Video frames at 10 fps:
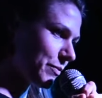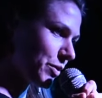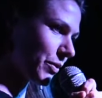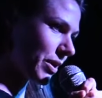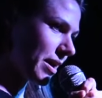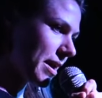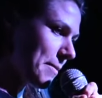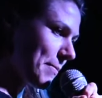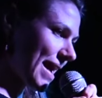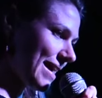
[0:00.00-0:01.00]
am your
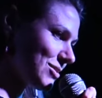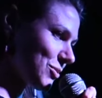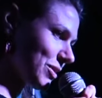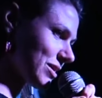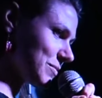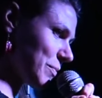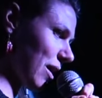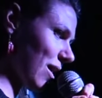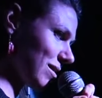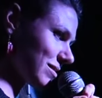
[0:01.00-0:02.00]
Pandora's
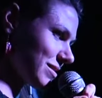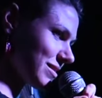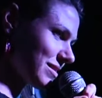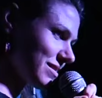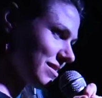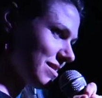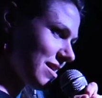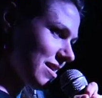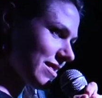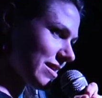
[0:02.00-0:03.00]
box,
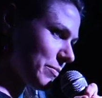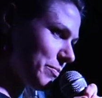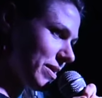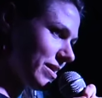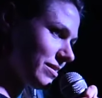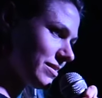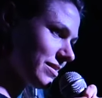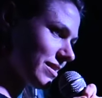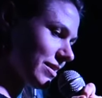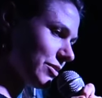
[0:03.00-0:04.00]
the
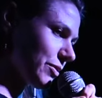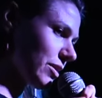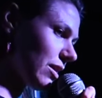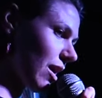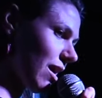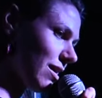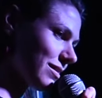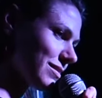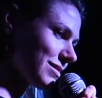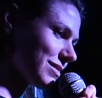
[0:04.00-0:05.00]
abyss in your
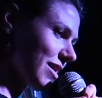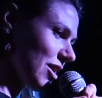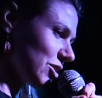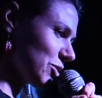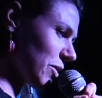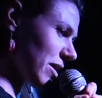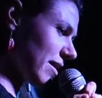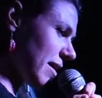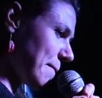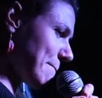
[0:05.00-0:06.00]
locks,
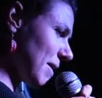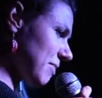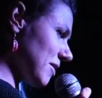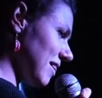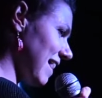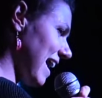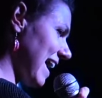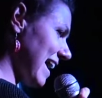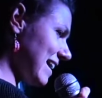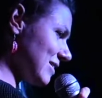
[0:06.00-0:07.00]
your
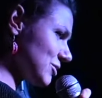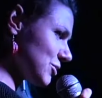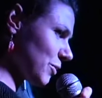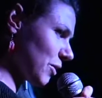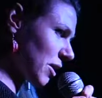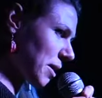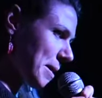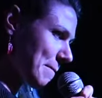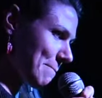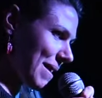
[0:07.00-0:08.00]
motherland, your
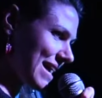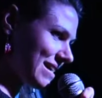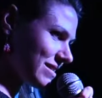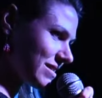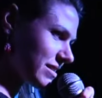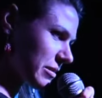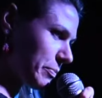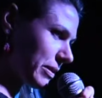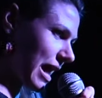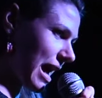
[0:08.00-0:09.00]
main
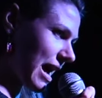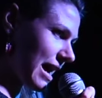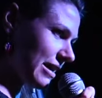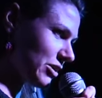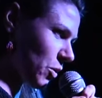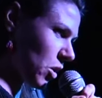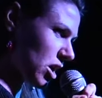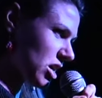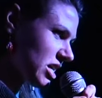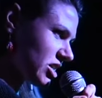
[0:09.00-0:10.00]
supply, your
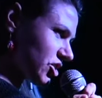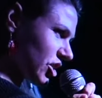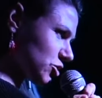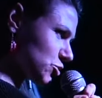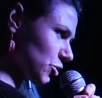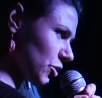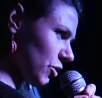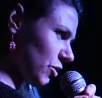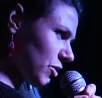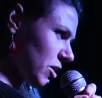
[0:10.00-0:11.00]
central
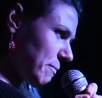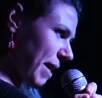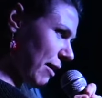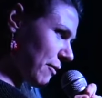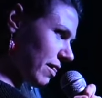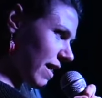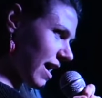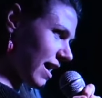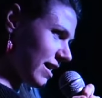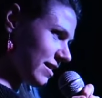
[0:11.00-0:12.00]
power
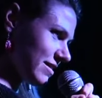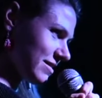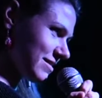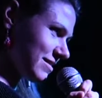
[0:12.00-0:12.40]
line.